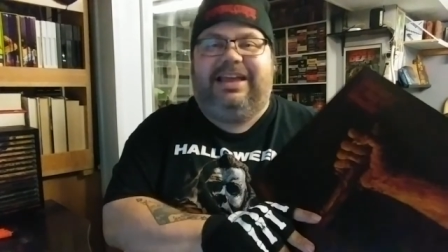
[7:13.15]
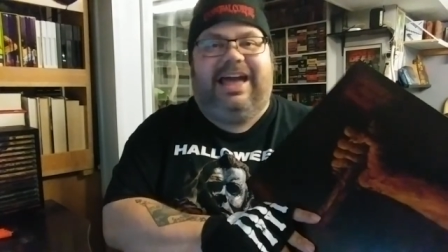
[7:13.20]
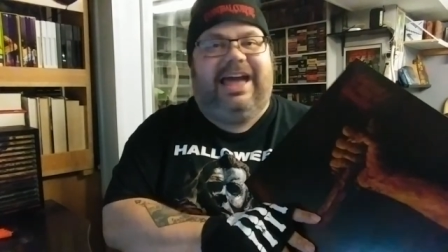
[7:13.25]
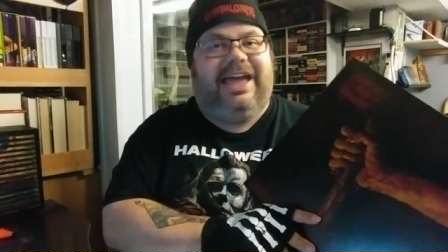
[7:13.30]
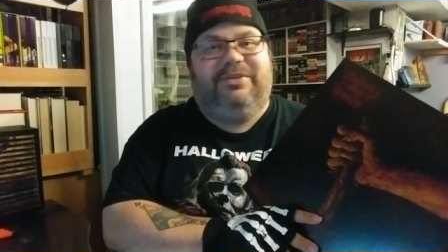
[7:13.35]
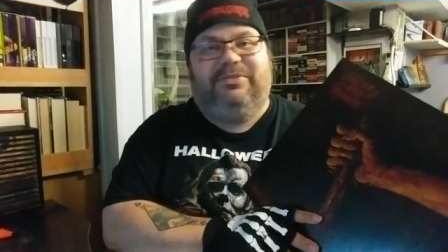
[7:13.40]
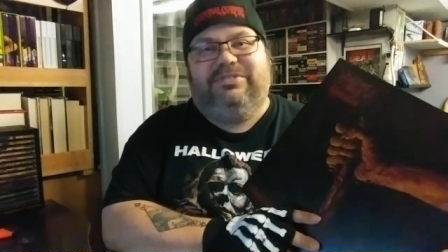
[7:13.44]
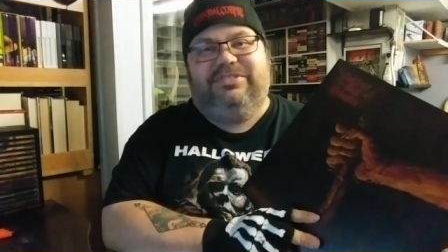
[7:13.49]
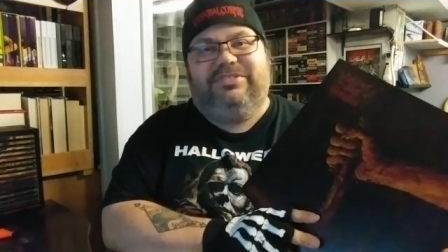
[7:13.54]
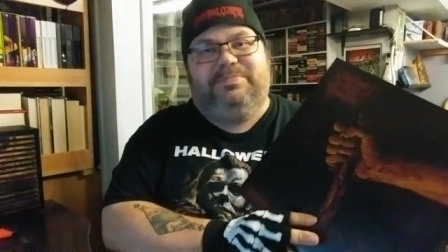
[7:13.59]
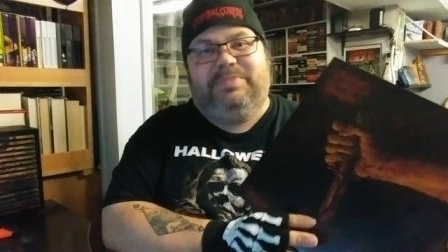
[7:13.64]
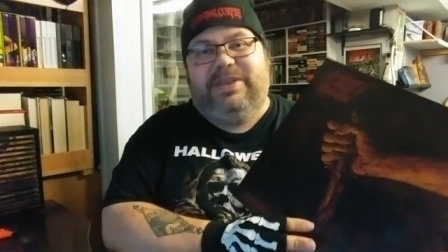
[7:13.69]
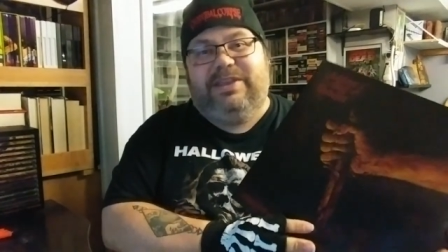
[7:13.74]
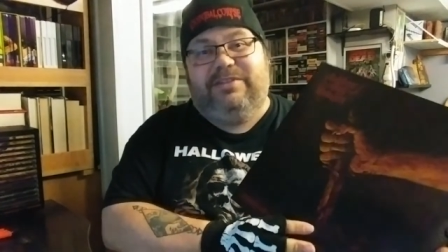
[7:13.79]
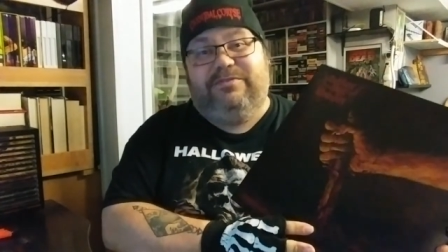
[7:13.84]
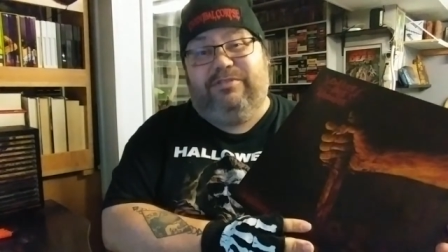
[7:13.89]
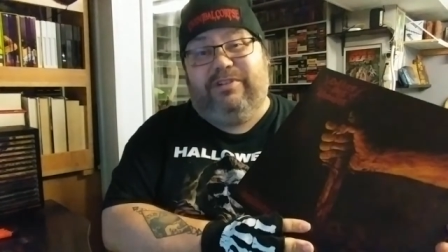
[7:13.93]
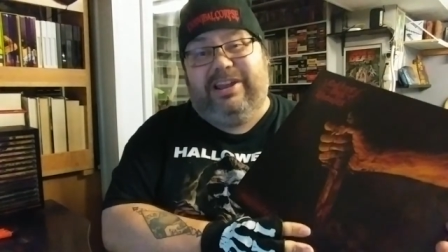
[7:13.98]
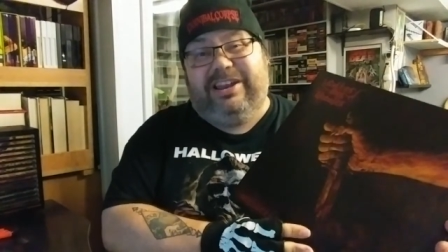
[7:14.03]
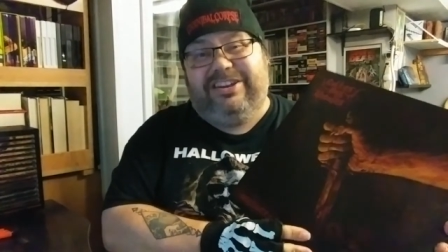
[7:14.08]
I don't
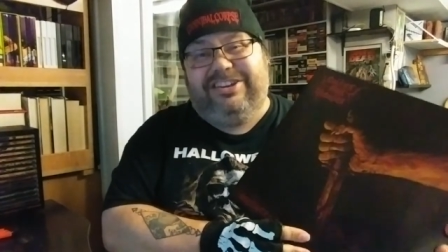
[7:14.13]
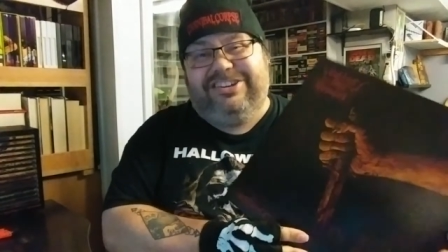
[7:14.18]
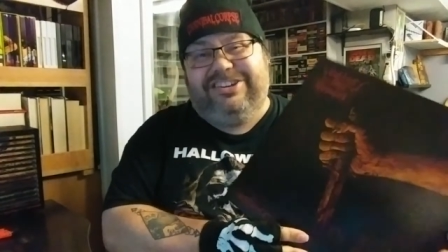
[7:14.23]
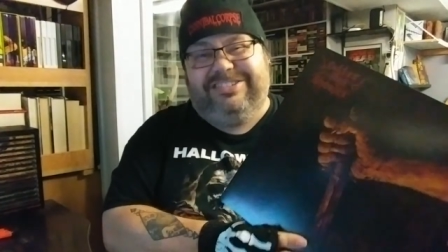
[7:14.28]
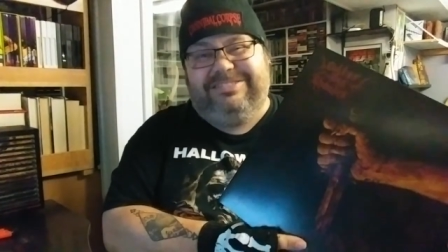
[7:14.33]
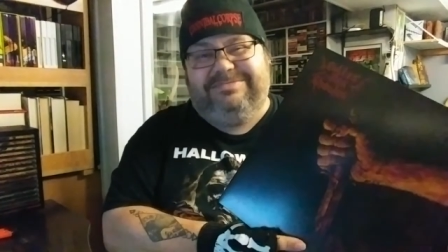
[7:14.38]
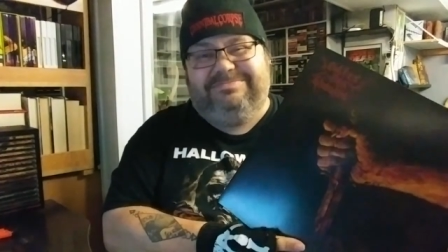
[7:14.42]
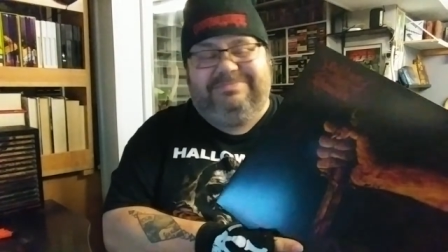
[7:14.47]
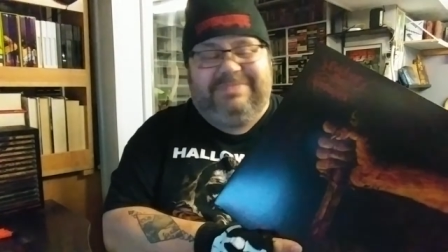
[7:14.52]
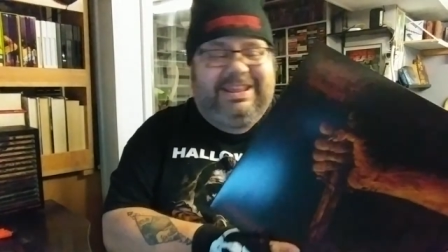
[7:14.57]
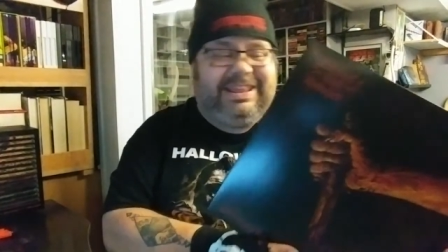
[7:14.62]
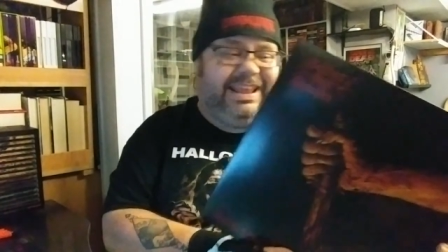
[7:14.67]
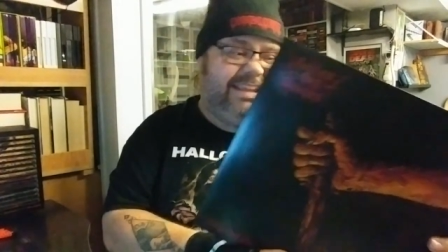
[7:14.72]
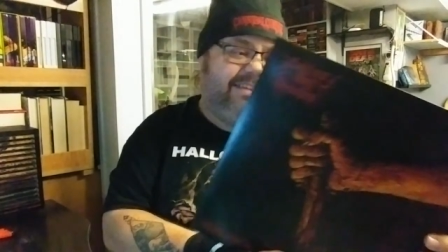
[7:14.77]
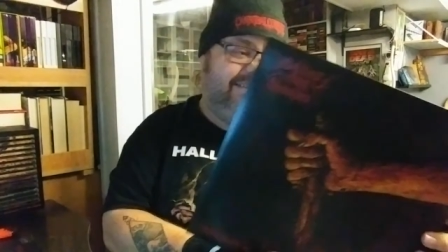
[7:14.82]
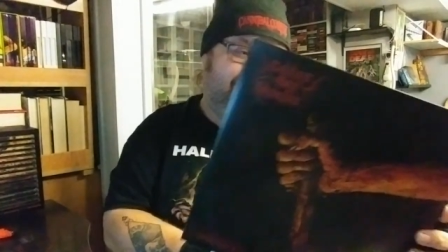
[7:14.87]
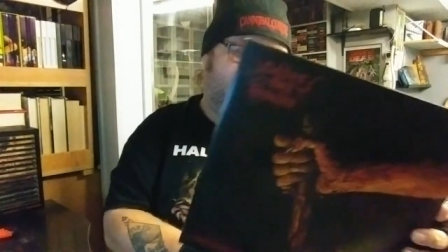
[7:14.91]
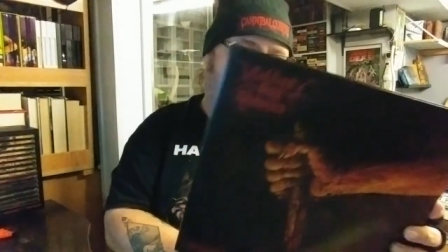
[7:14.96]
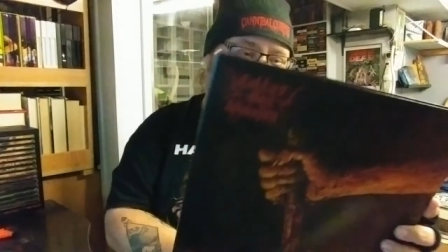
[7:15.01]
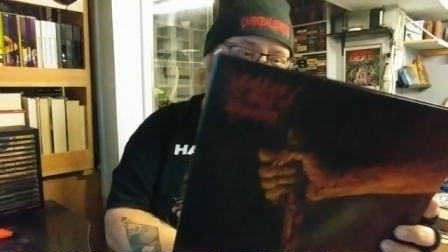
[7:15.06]
speak French, and
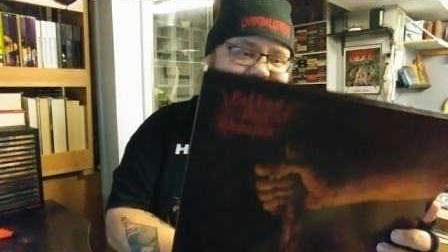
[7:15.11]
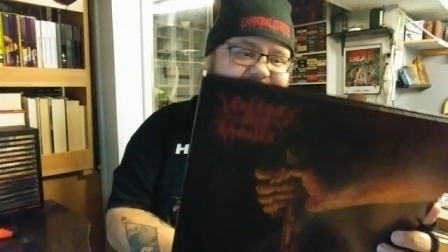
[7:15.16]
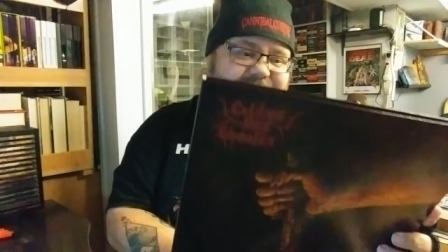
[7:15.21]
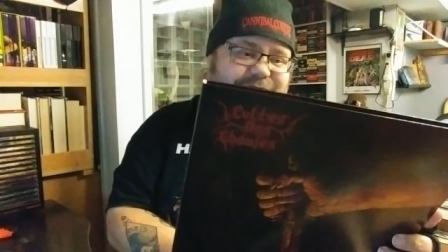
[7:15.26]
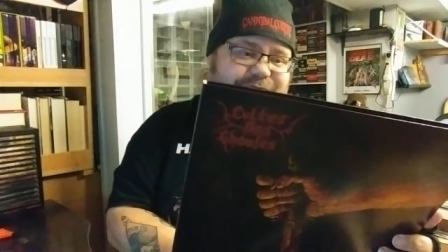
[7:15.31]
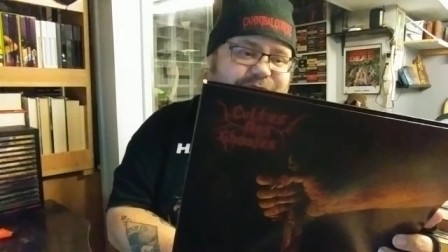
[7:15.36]
that sounds like a